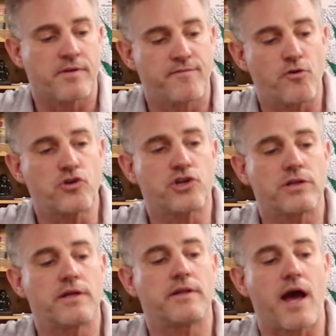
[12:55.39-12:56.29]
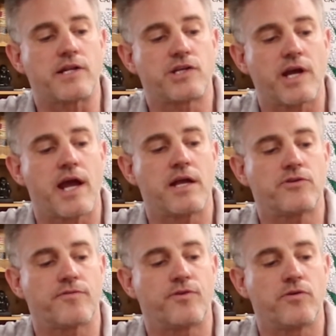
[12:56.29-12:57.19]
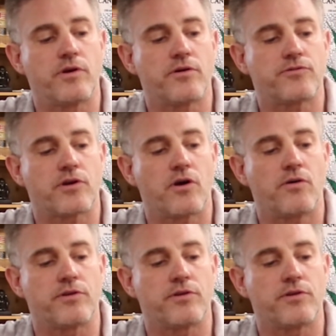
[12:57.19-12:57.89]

Fortunately, that changed a few years ago.